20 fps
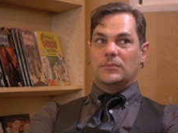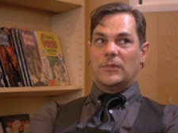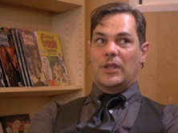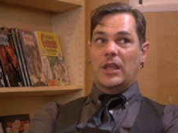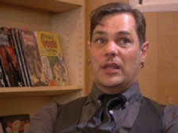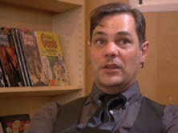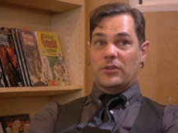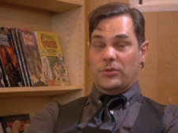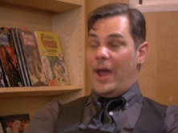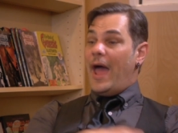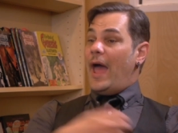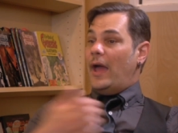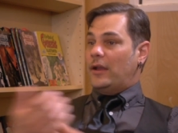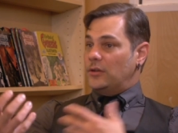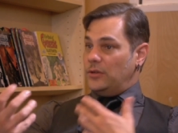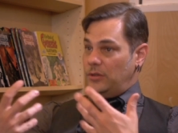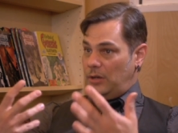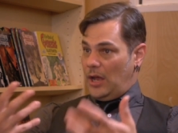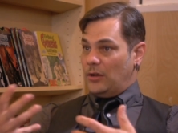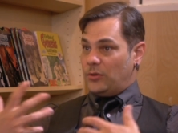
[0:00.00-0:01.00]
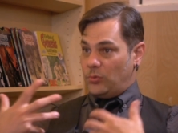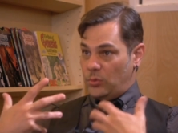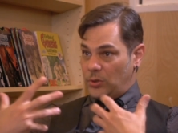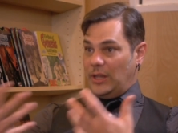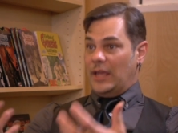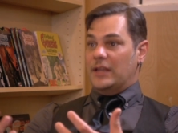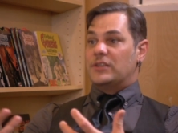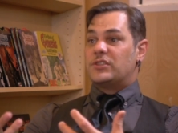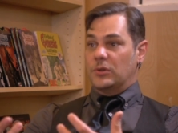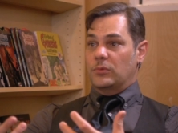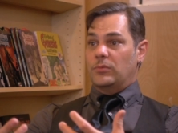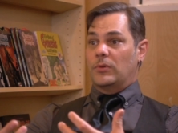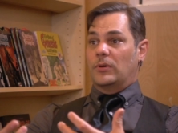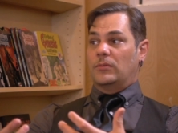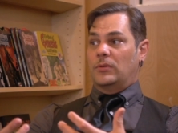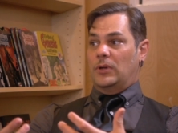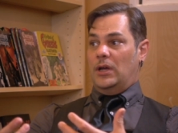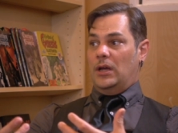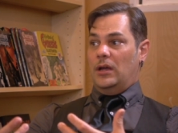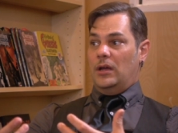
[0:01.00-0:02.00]
interact and how to relate to
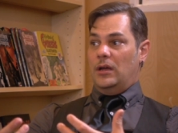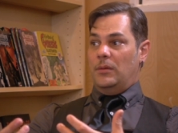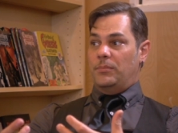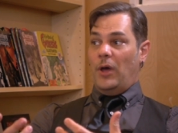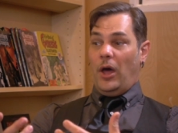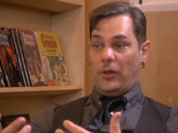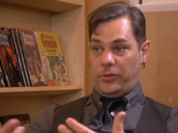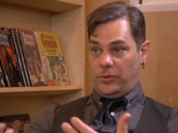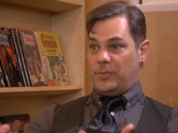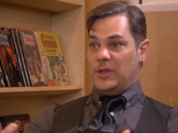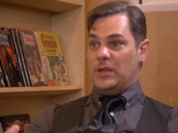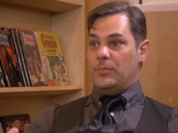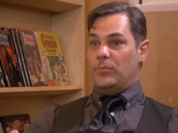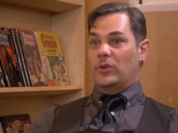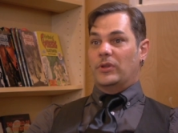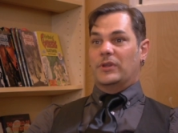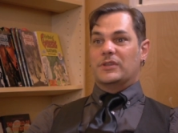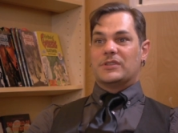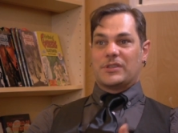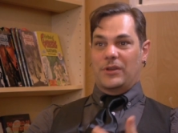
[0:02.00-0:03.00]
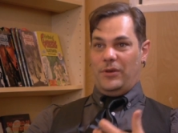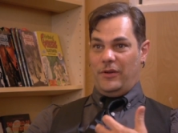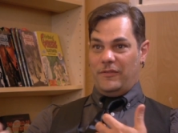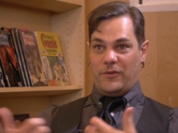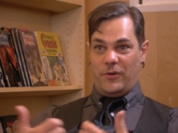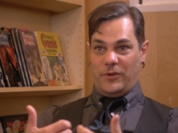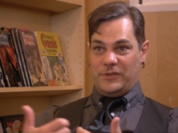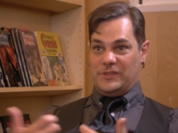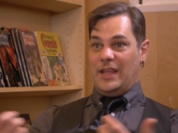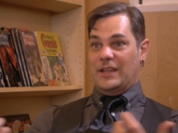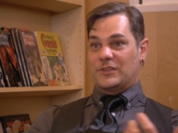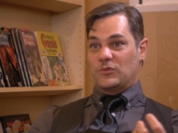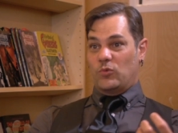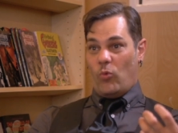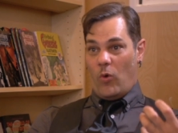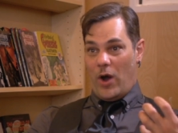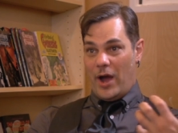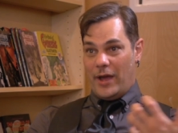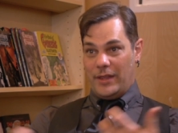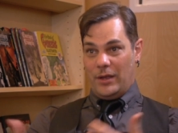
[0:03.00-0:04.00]
other people, and so of course that's
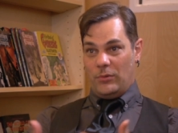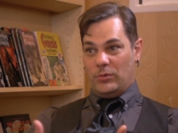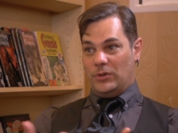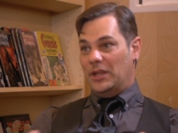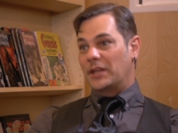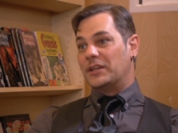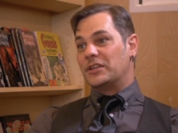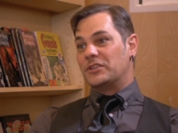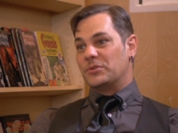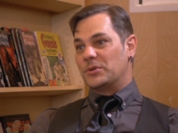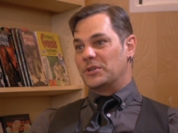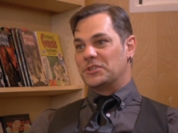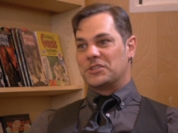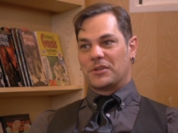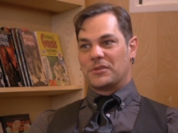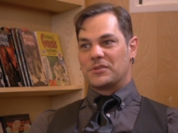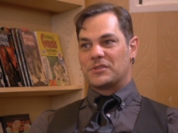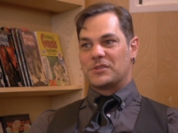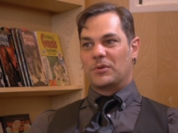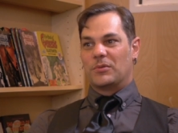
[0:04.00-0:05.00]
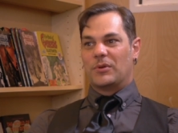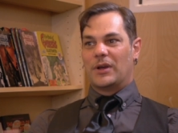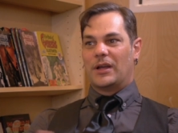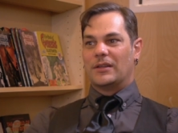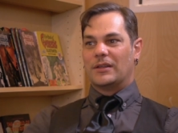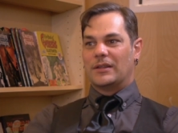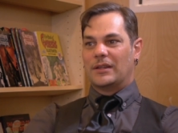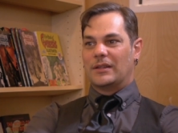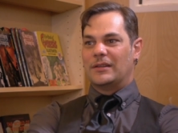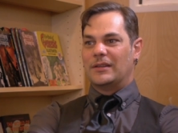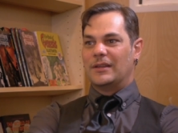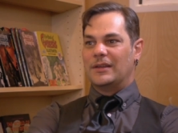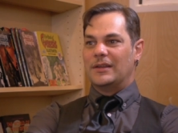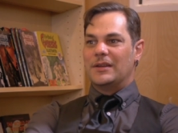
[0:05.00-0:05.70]
why they related to each other so well.